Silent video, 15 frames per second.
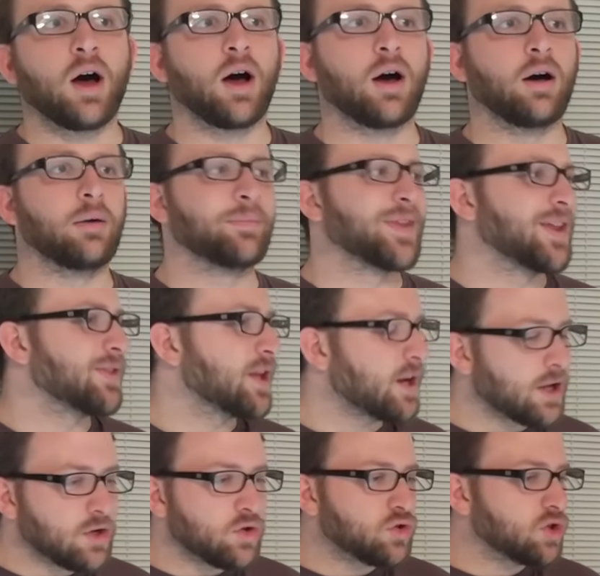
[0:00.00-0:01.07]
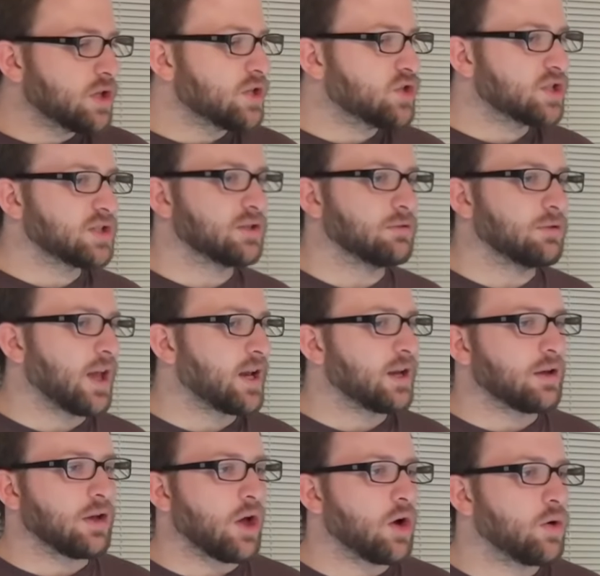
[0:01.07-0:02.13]
And then I usually just
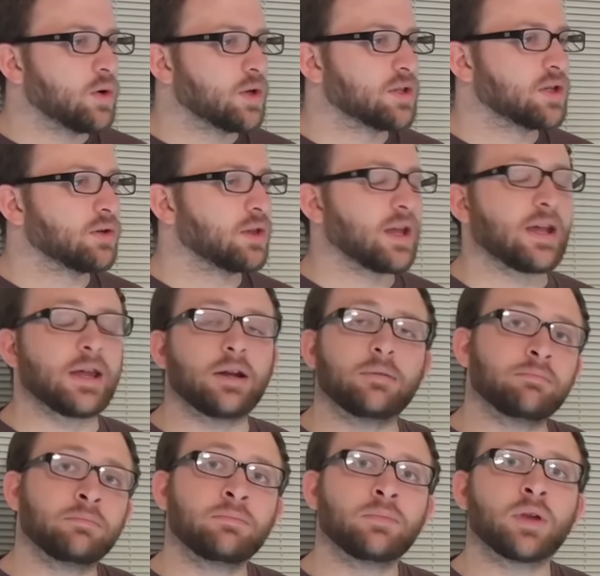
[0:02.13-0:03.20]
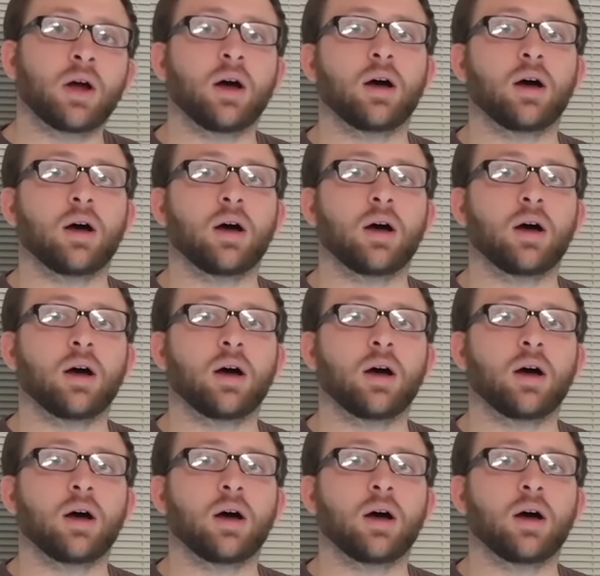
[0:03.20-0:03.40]
let it go until they eat them.